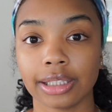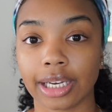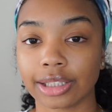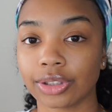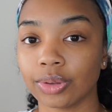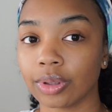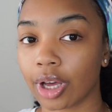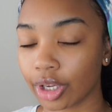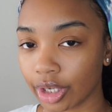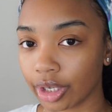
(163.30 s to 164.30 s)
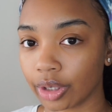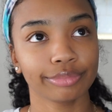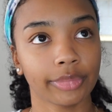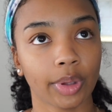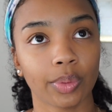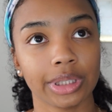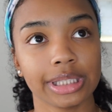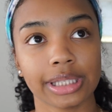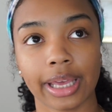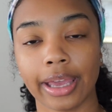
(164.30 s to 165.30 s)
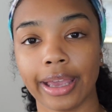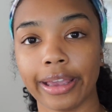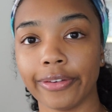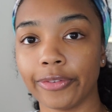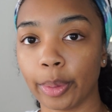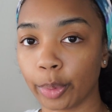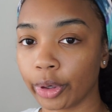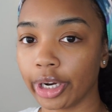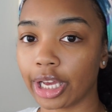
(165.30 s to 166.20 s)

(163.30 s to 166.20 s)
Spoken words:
not too long ago. I want to say February.